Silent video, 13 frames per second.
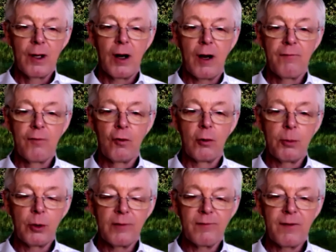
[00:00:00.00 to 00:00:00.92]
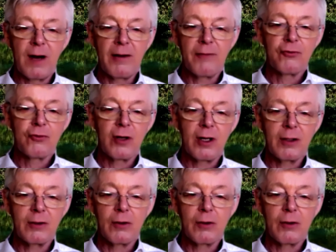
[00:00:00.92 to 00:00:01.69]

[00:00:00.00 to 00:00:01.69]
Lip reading: a $4.5 trillion